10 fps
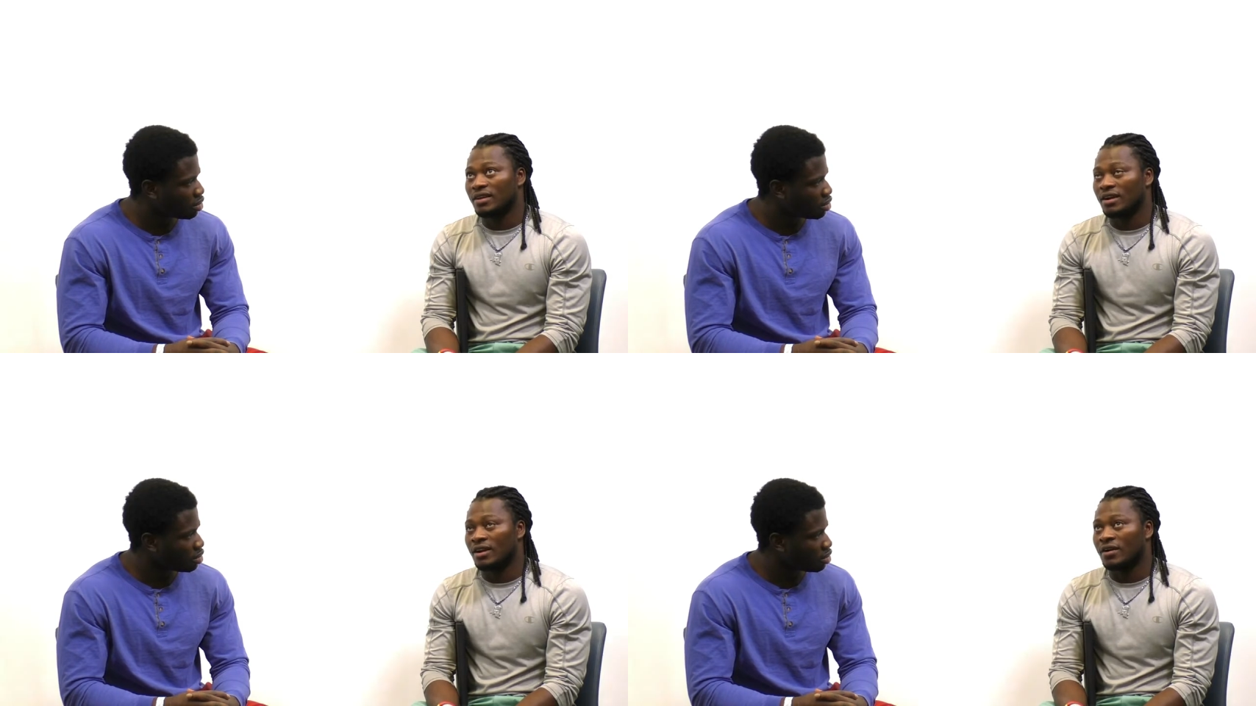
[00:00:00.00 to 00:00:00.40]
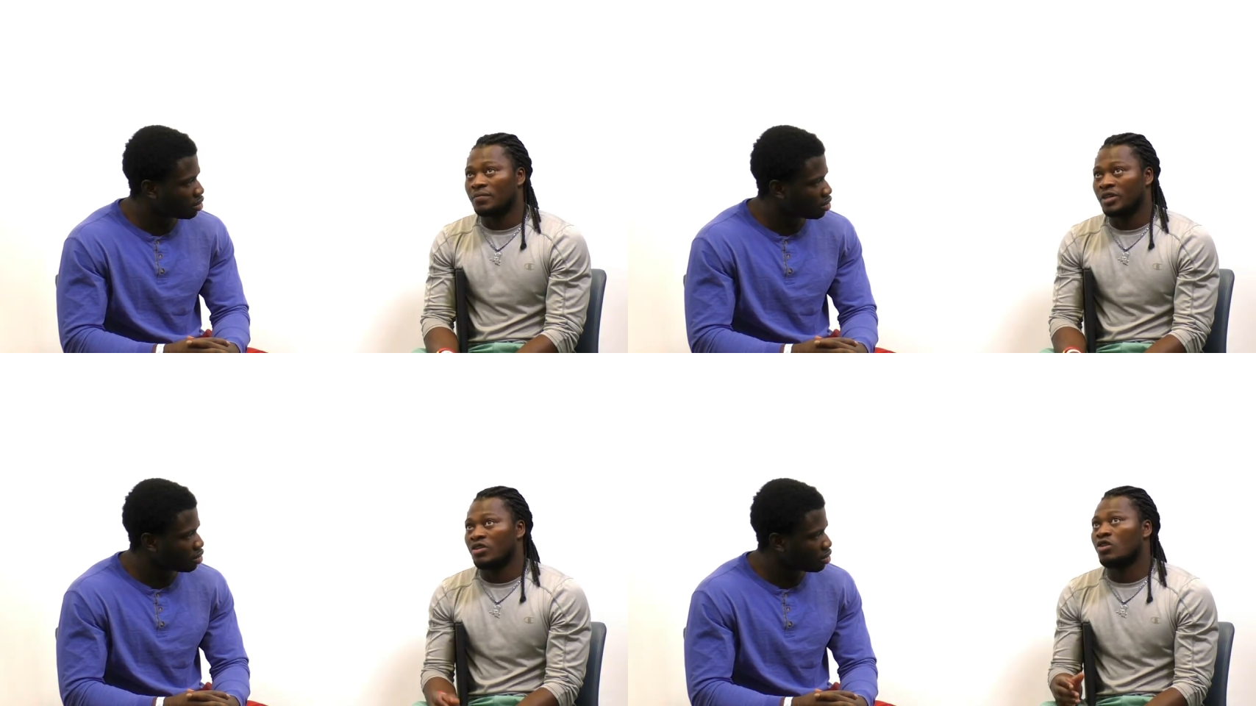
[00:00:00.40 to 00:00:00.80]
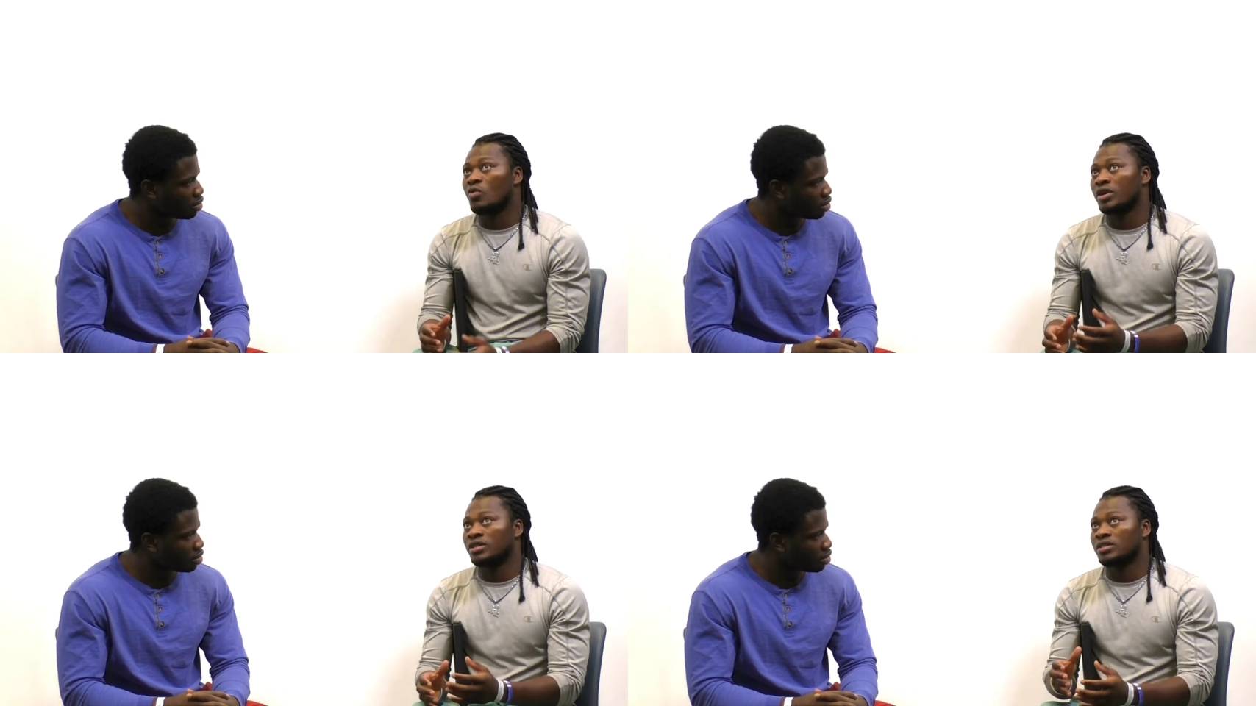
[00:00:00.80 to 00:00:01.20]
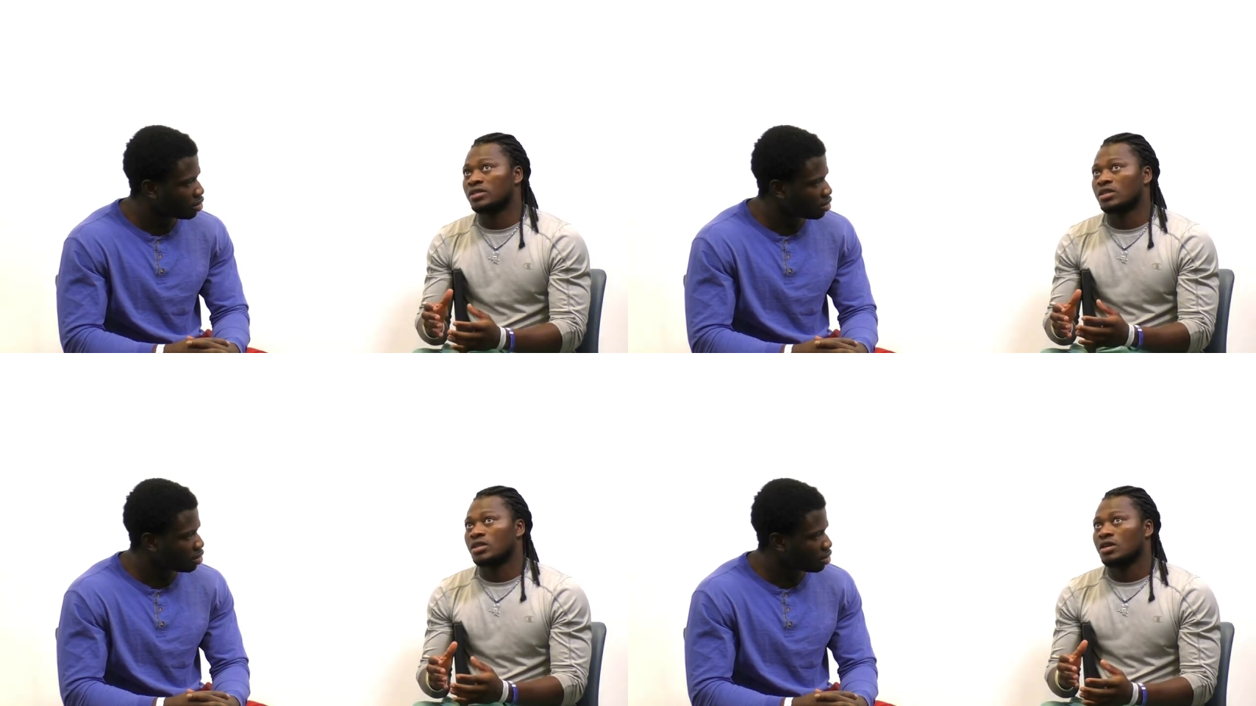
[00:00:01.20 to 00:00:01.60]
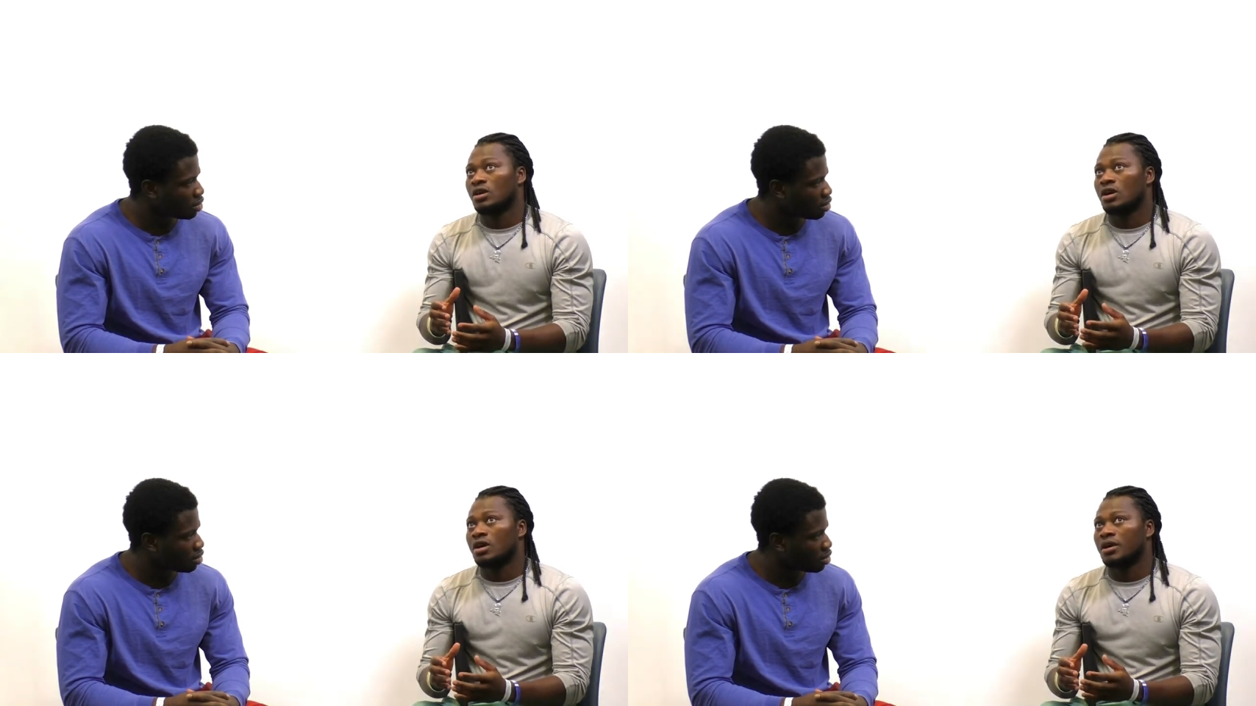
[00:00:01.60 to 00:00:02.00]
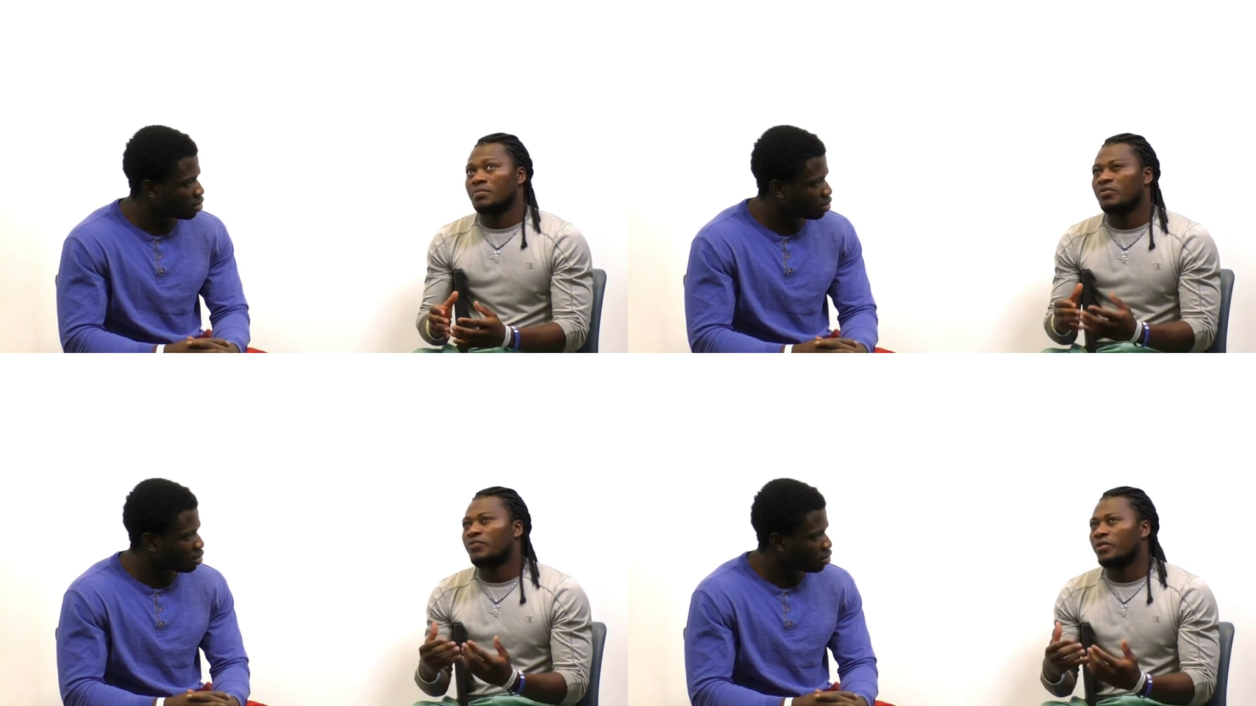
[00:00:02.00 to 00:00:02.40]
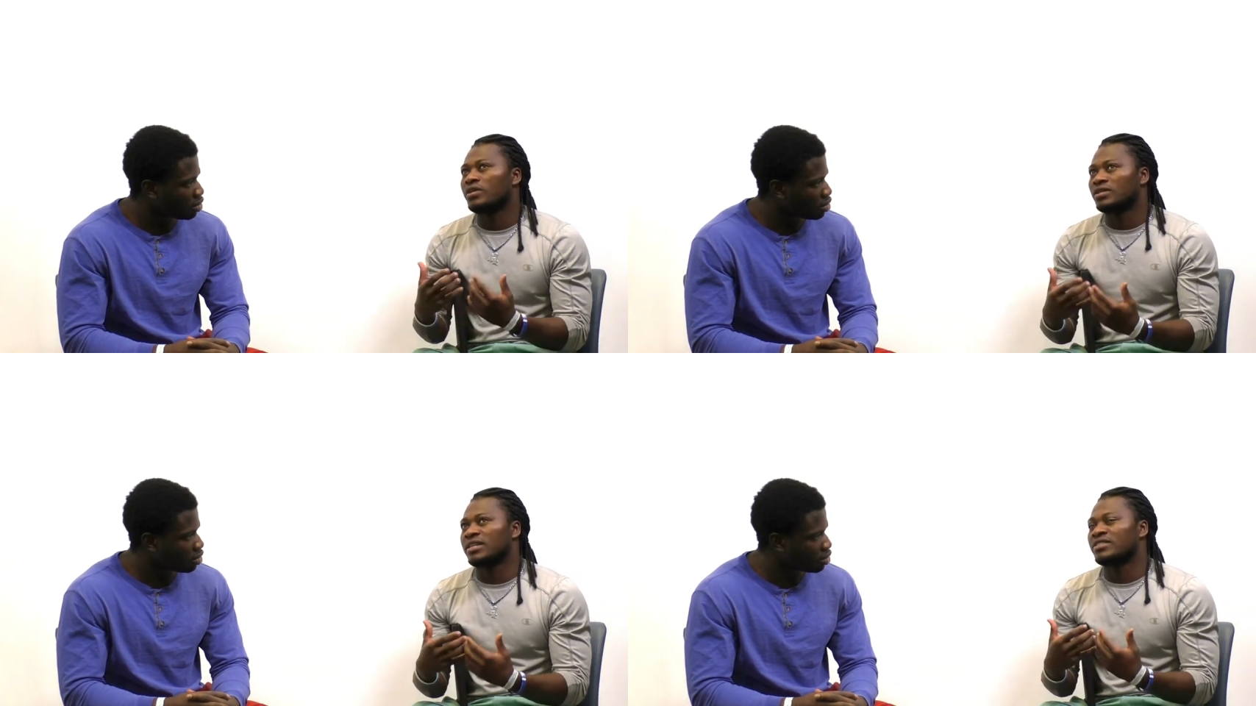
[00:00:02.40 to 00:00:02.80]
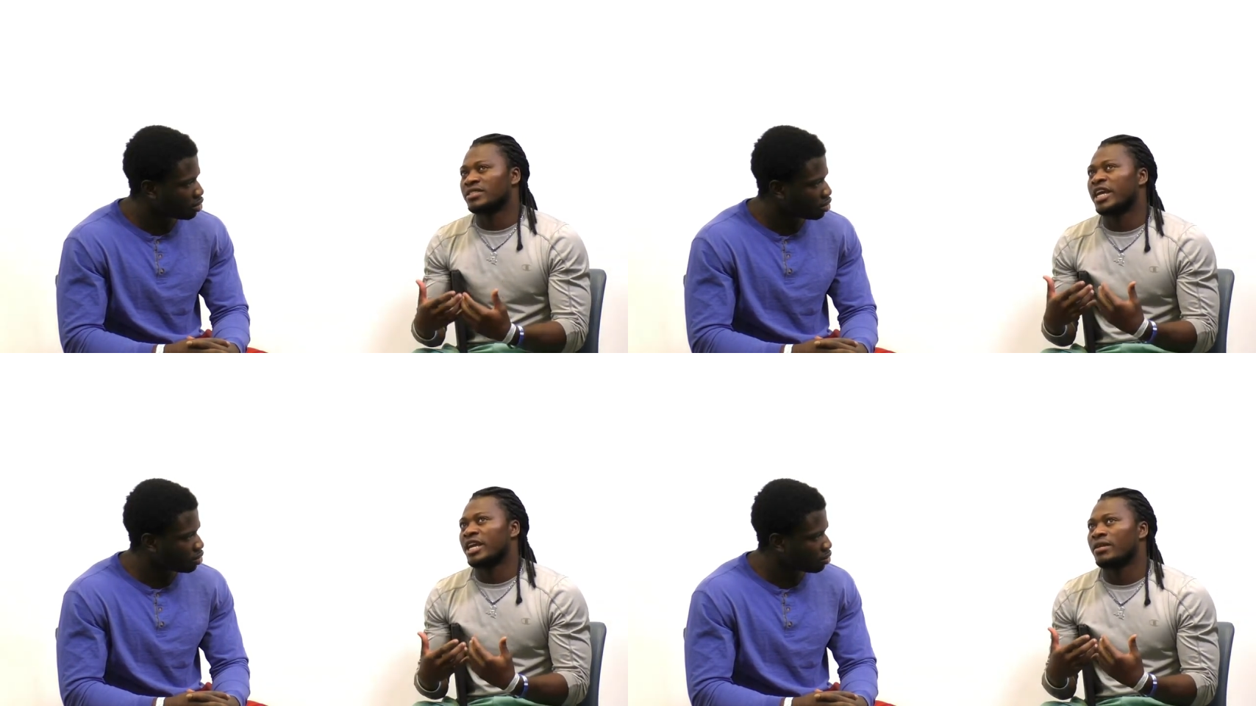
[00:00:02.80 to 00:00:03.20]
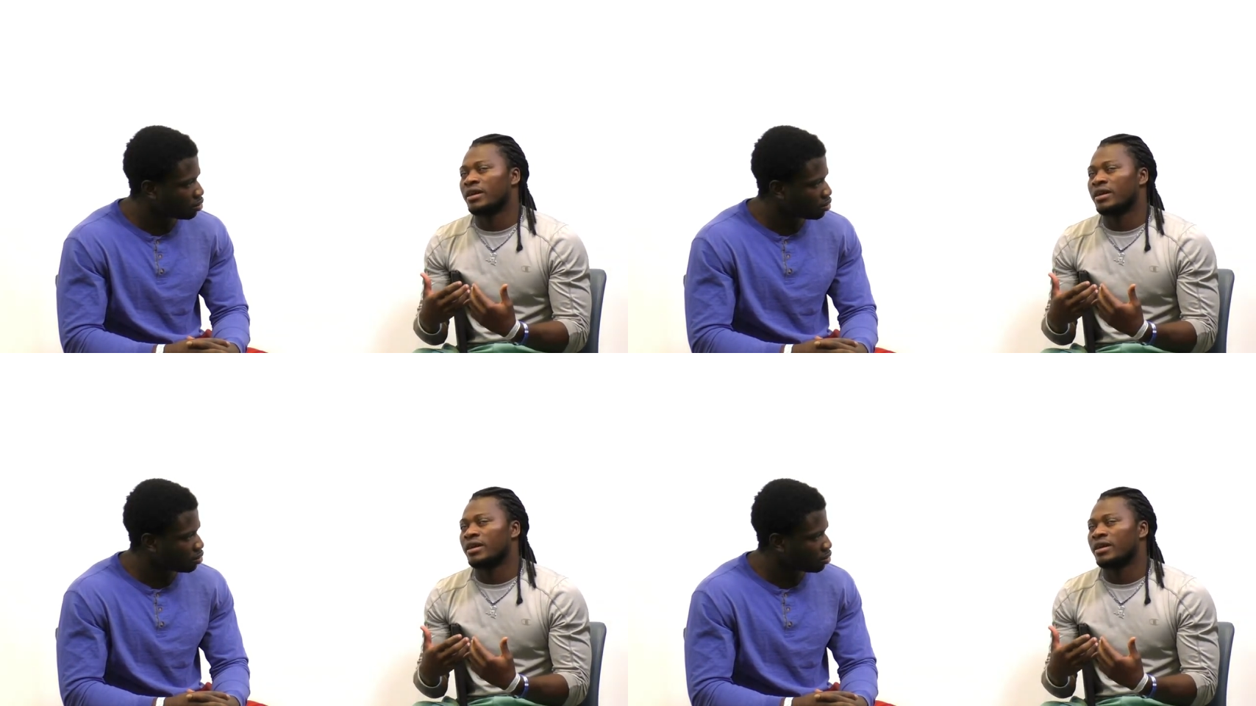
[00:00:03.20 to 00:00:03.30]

Speaker 1: um, they always um, feel that same